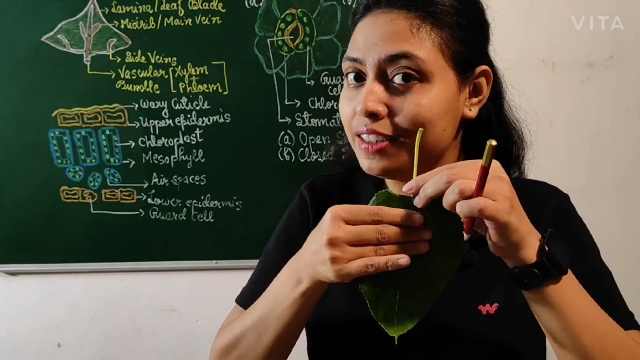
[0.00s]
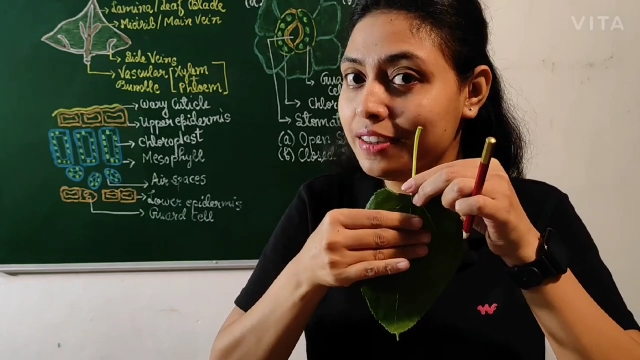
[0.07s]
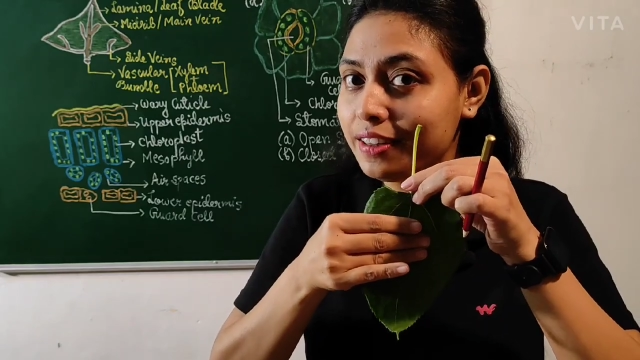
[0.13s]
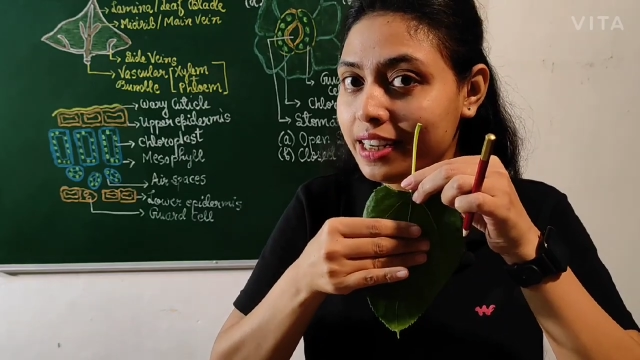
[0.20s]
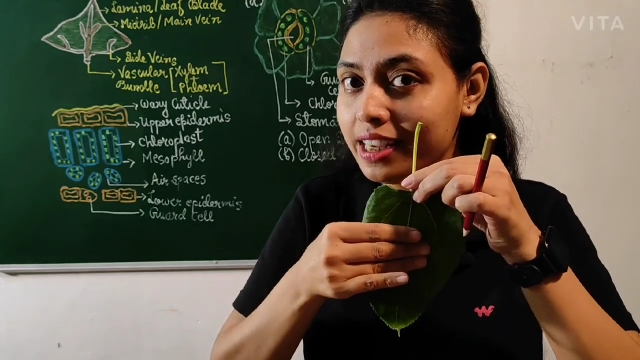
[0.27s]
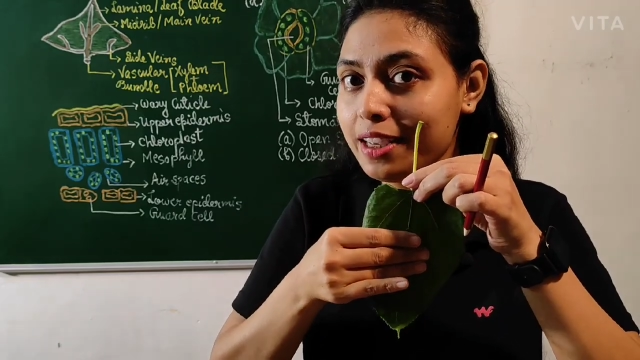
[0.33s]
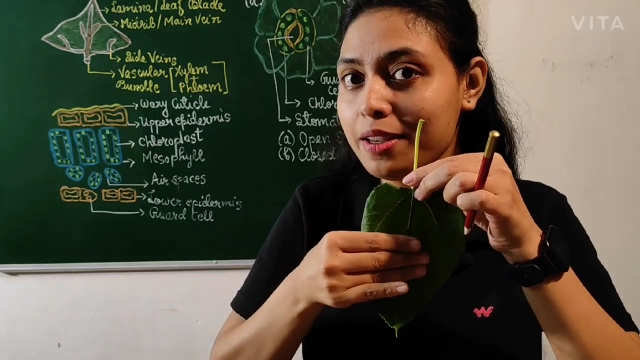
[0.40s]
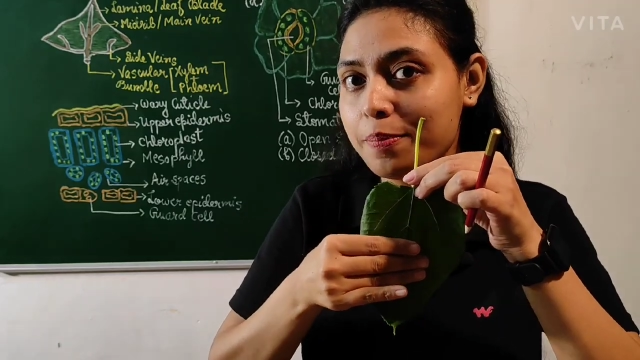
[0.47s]

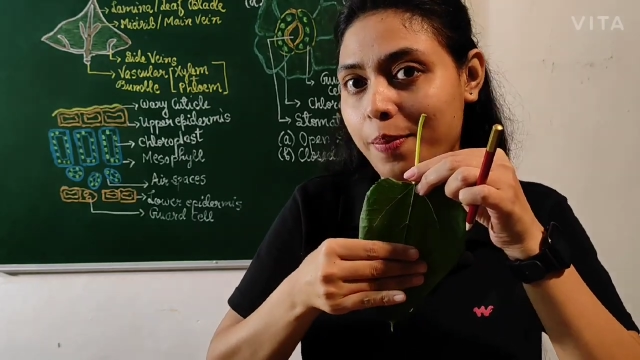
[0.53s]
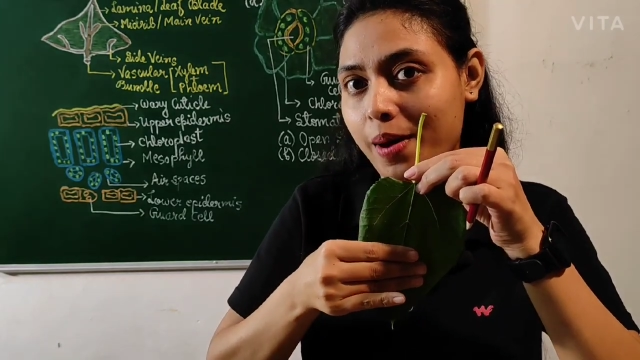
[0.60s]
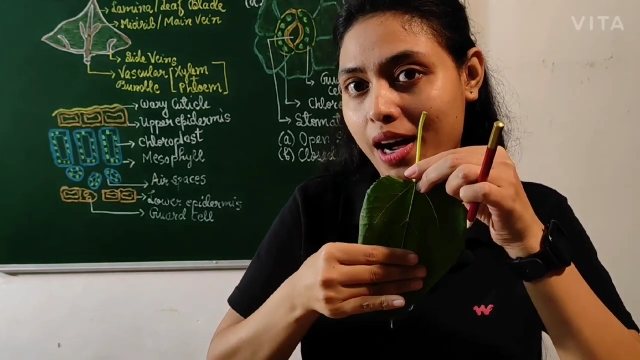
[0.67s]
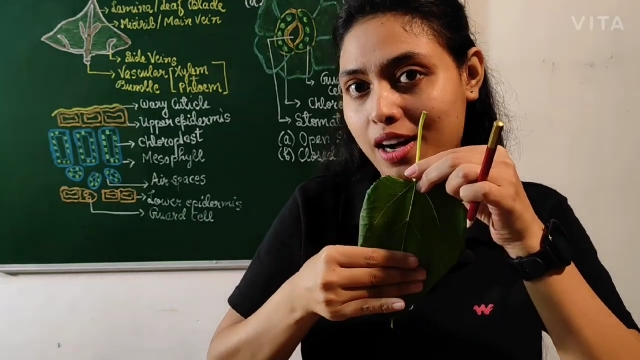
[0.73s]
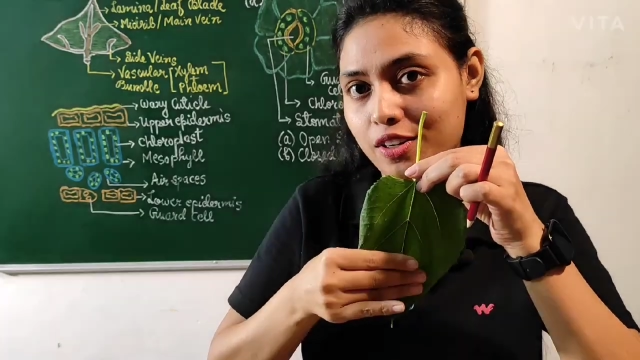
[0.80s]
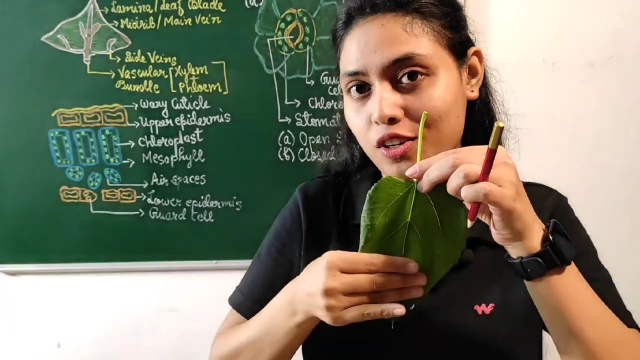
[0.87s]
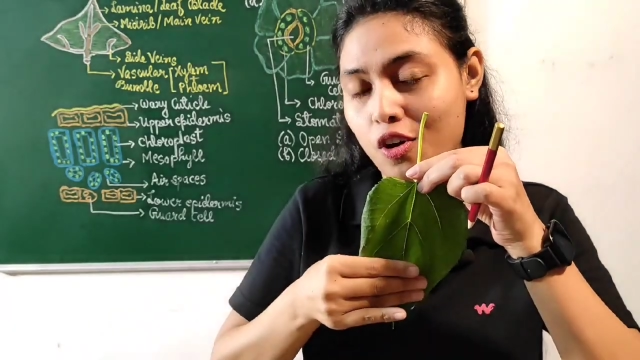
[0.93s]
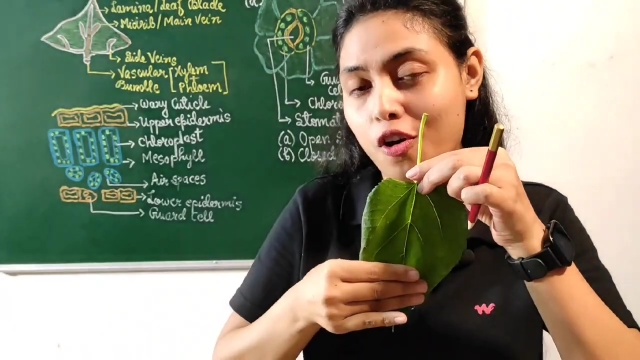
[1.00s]
green part